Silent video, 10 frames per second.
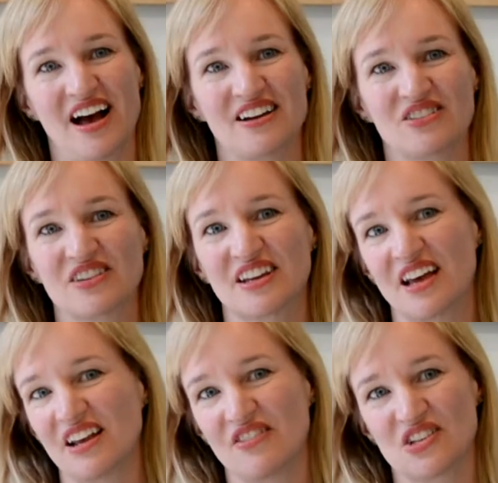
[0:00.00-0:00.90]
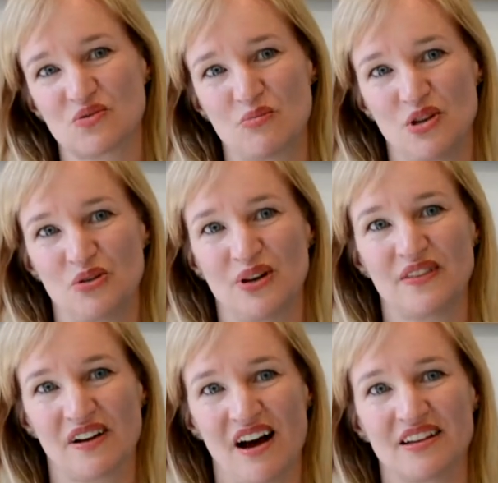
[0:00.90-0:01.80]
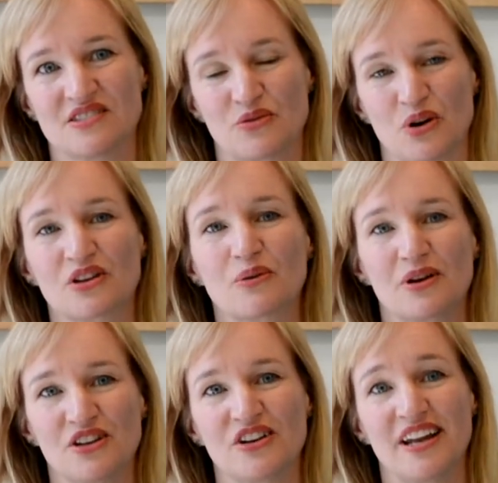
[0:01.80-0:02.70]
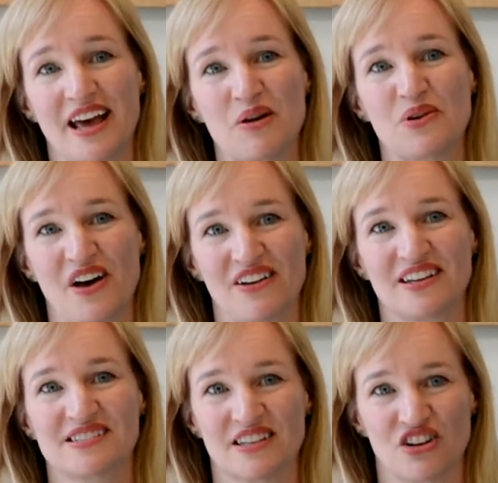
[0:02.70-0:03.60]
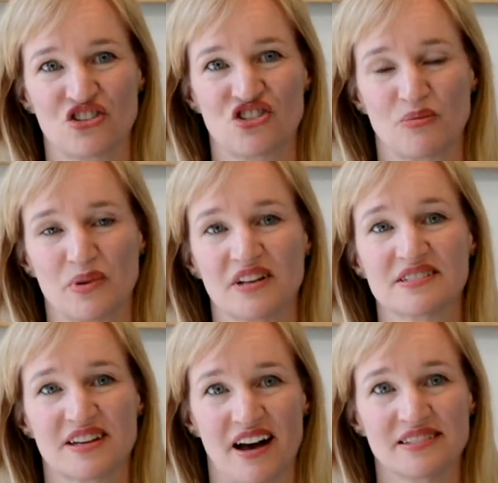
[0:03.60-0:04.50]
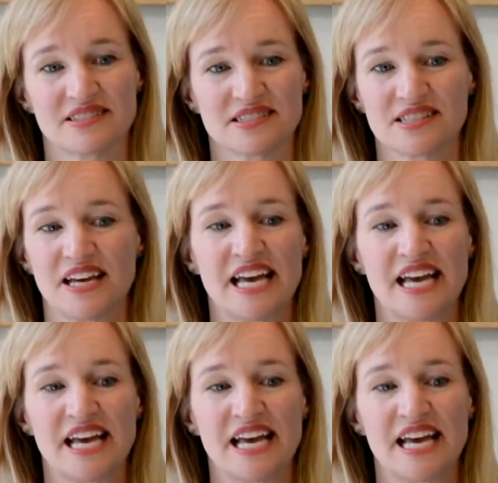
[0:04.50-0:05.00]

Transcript: I don't think any of us would be doing the kinds of work that we do today without his leadership and his guidance.